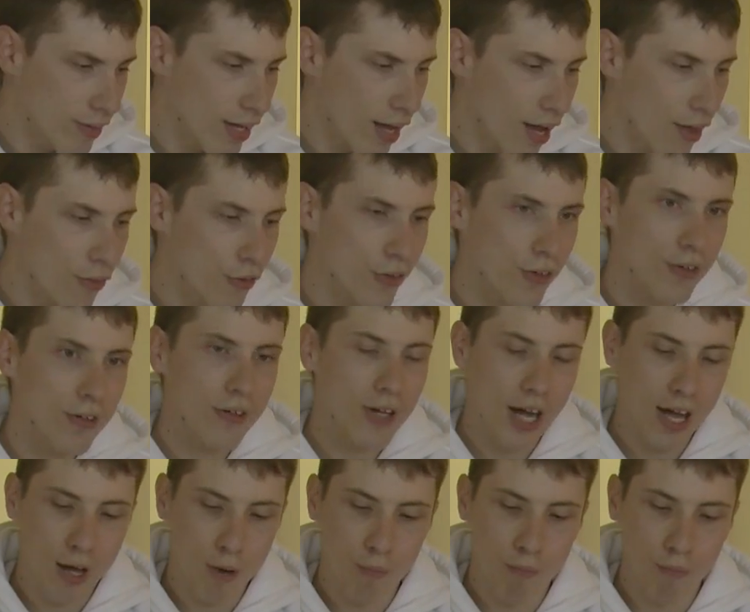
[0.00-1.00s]
The other
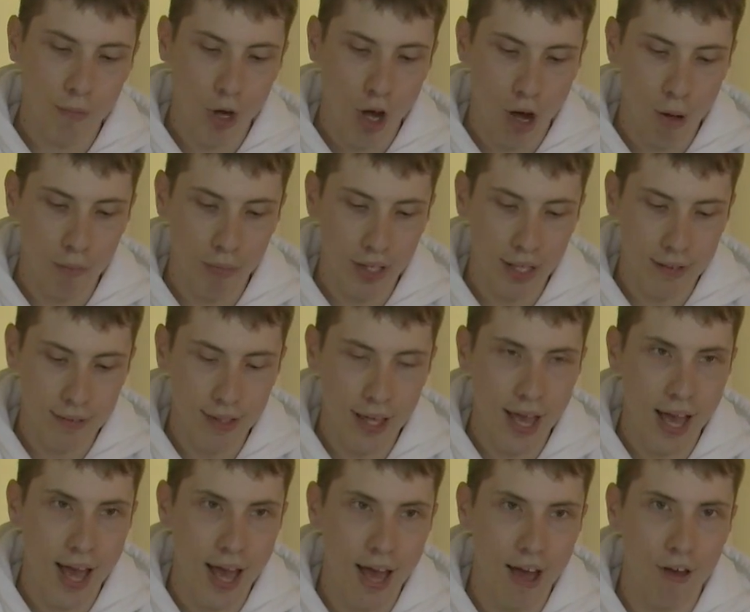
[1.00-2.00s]
complex they
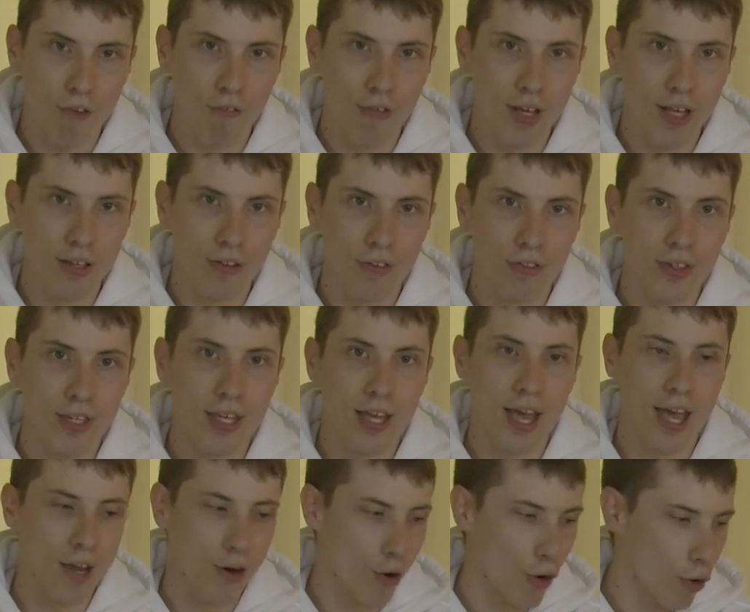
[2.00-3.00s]
have is the
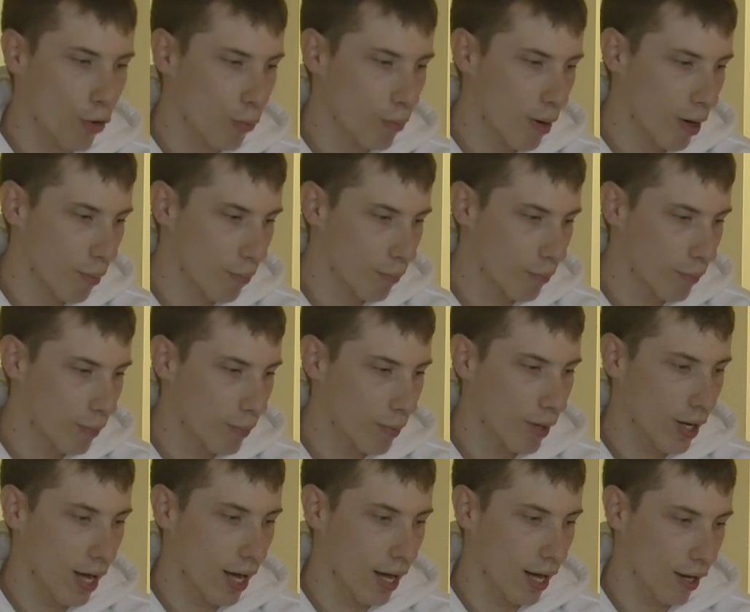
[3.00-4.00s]
NO pump
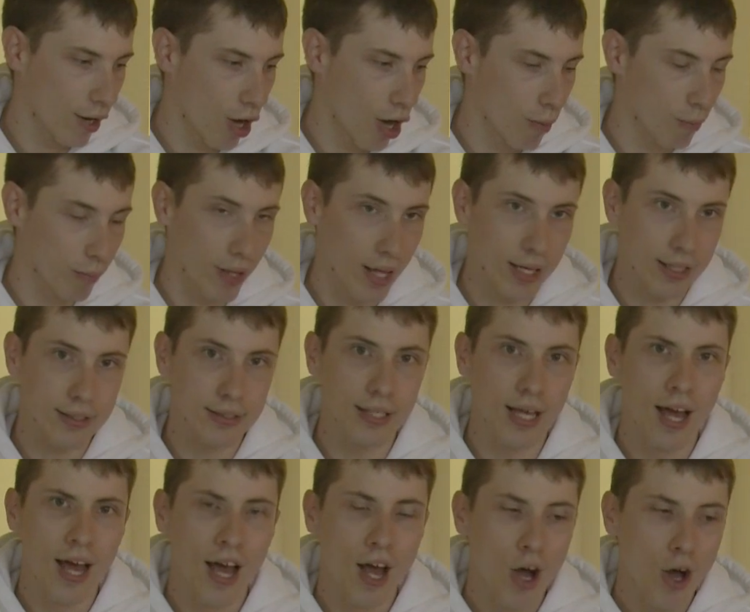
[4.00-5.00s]
complex,
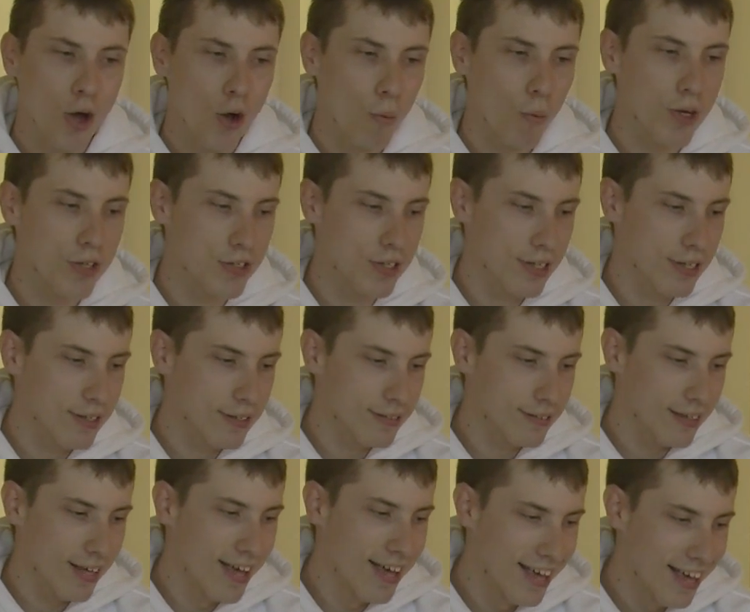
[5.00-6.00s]
which
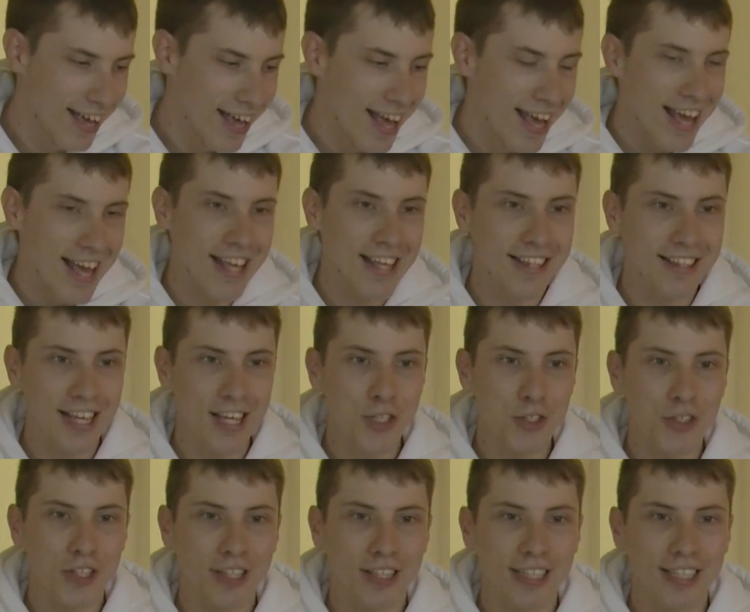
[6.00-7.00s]
is
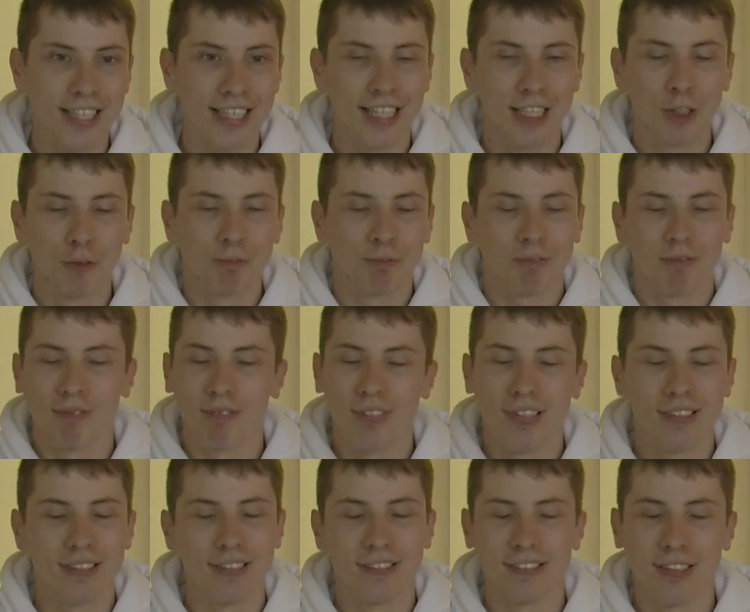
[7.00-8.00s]
essentially,
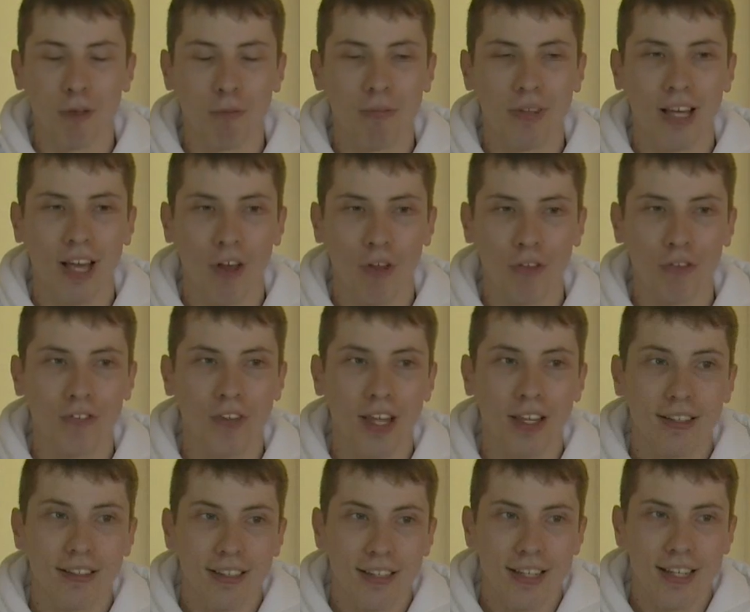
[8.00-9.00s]
this is something else
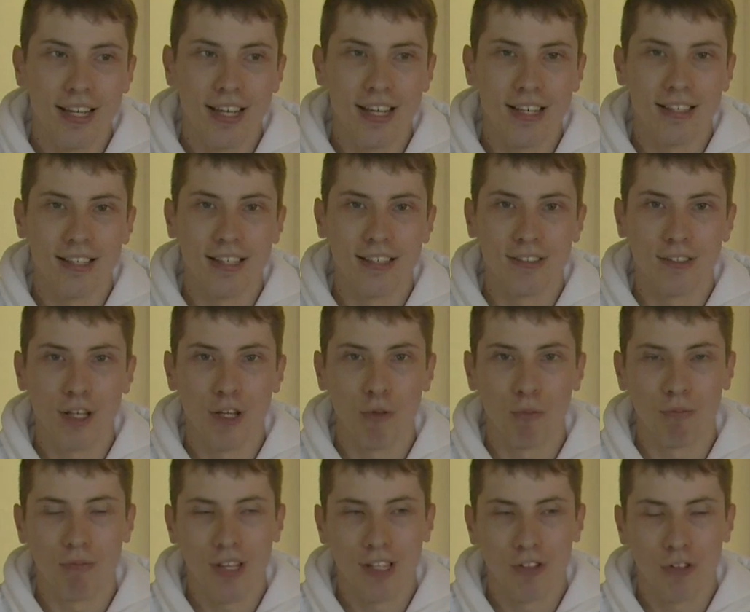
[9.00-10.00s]
that
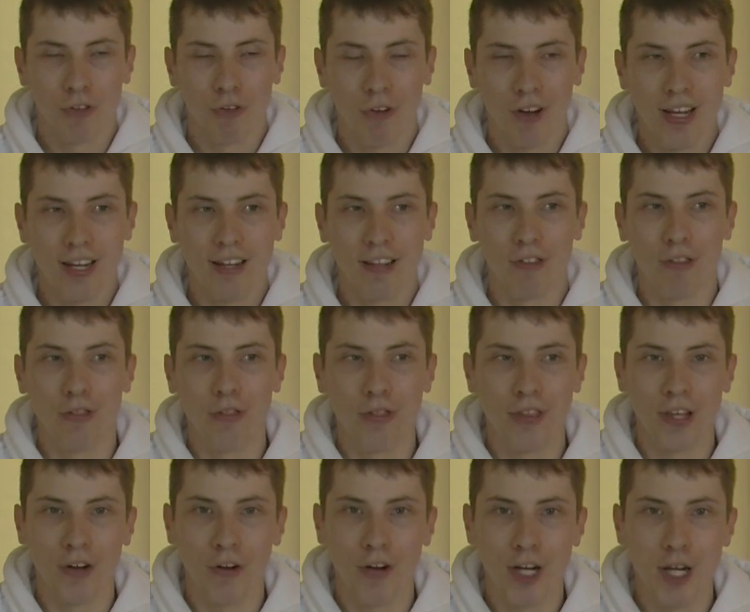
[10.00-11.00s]
it's great in
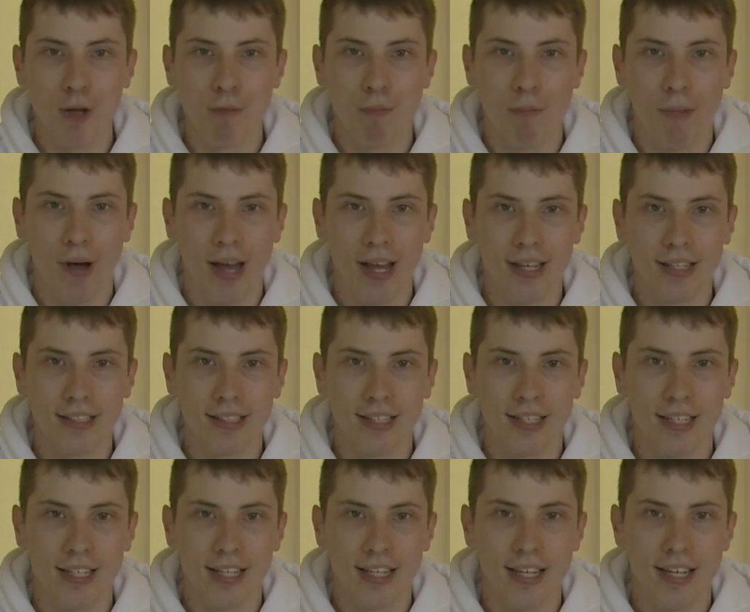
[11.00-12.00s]
theory,
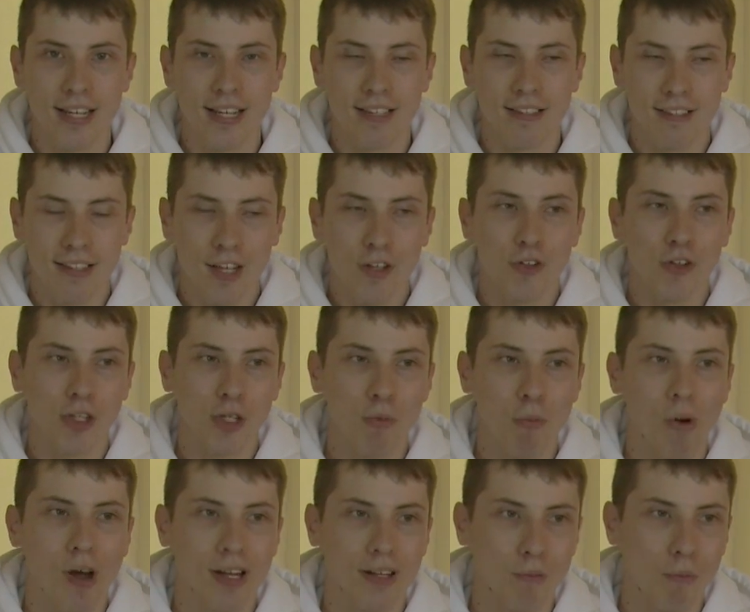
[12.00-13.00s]
but essentially
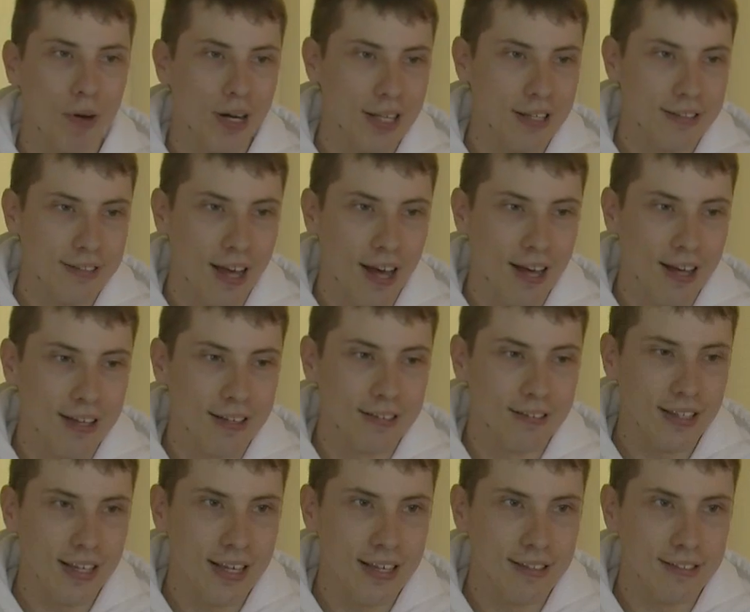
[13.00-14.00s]
what it does
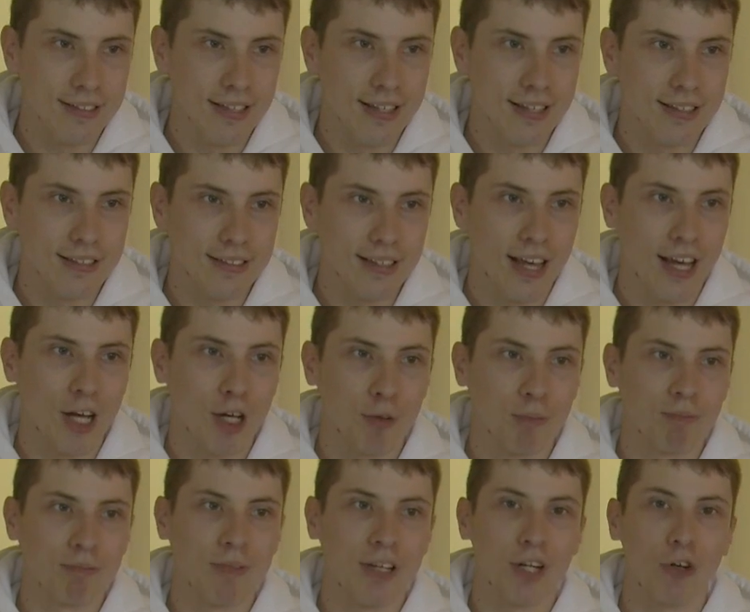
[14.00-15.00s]
is it
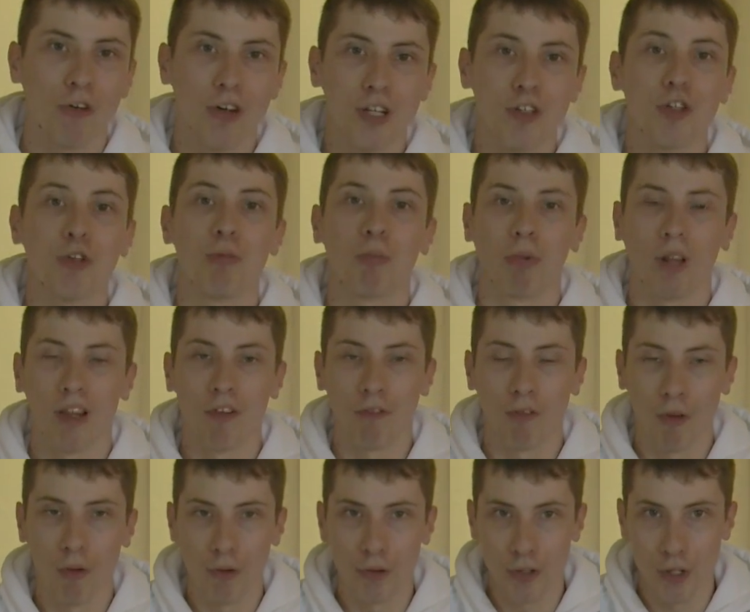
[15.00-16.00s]
increases blood
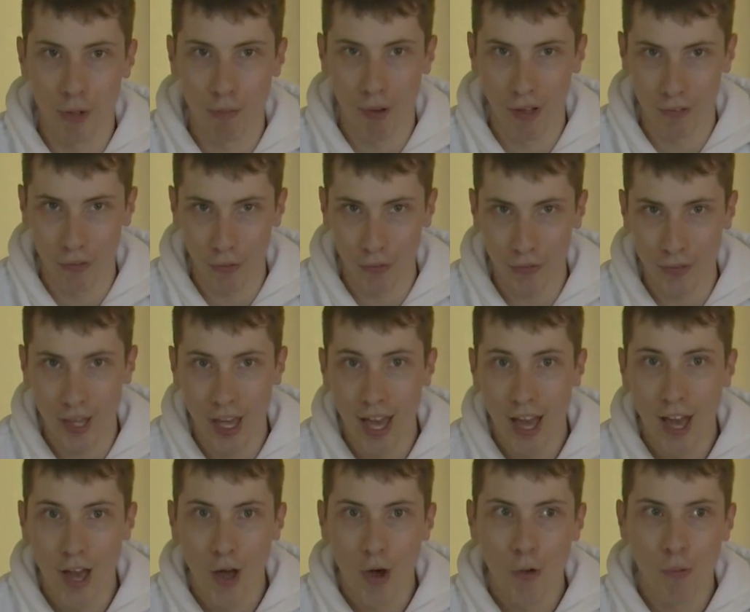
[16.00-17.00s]
flow to your muscles,
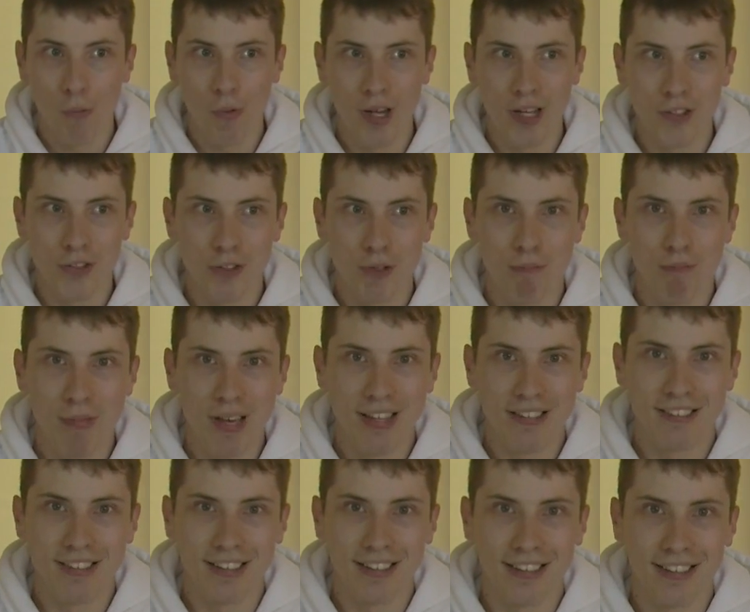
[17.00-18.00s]
which
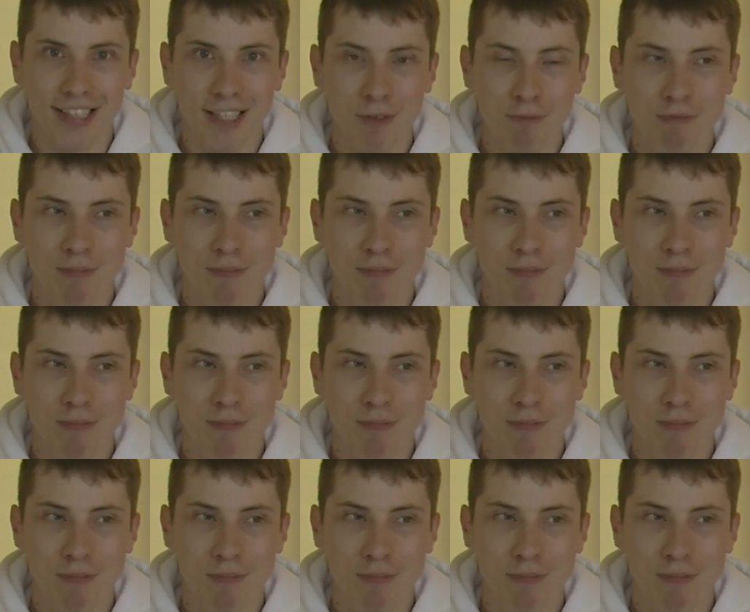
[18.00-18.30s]
basically